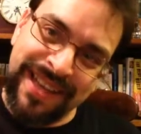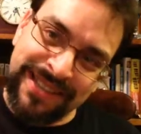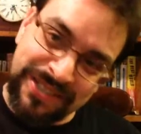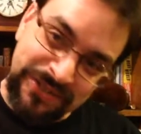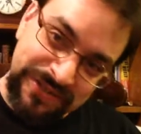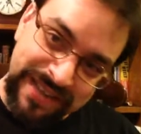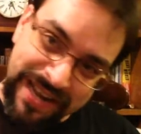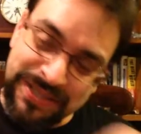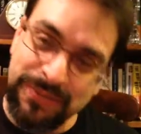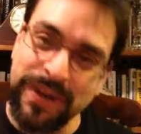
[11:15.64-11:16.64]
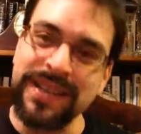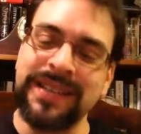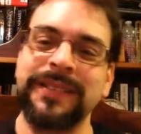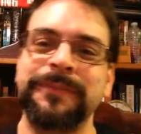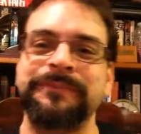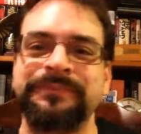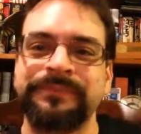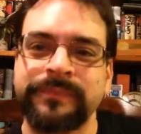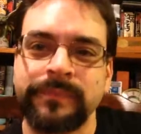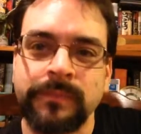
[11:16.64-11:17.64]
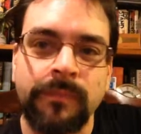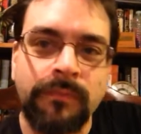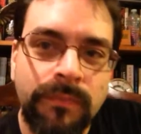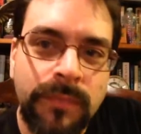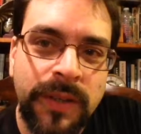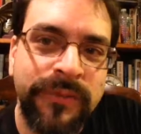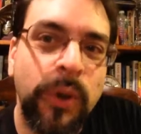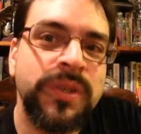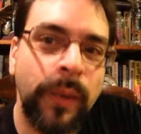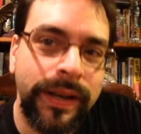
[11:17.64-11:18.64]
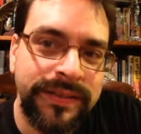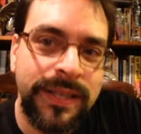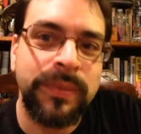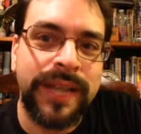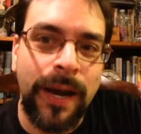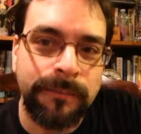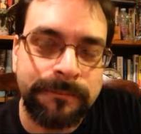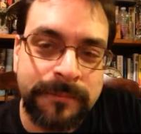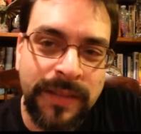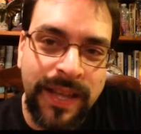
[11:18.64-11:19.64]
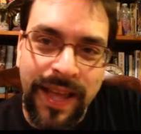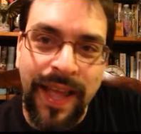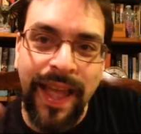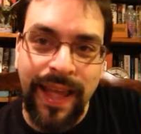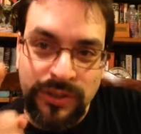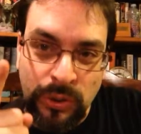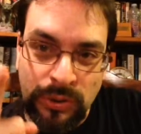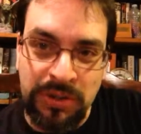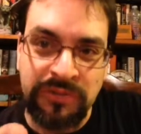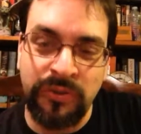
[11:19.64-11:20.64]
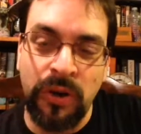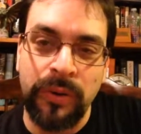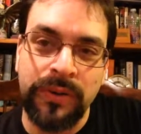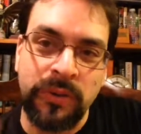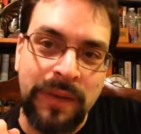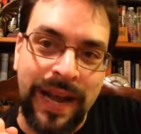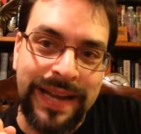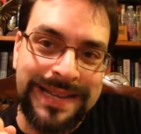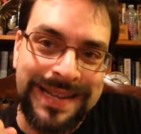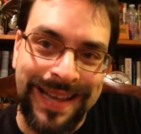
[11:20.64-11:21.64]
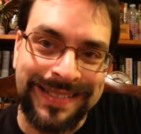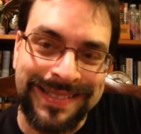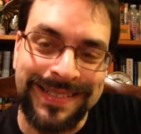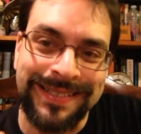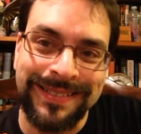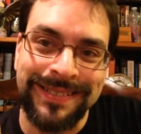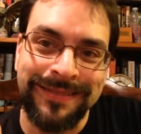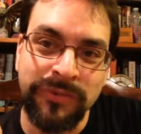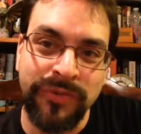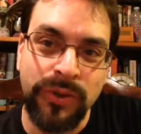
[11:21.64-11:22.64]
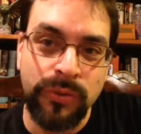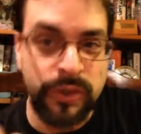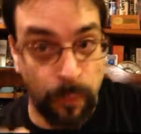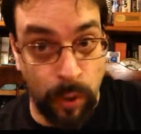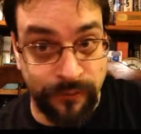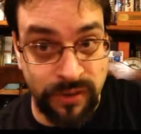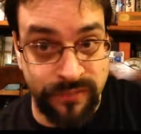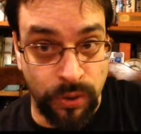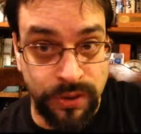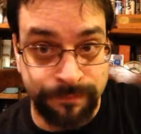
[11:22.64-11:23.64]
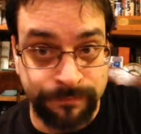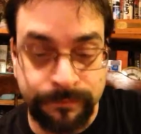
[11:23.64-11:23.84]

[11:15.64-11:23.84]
So next week, Force Awakens comes out. So look forward to my next review, spoiler free, of course,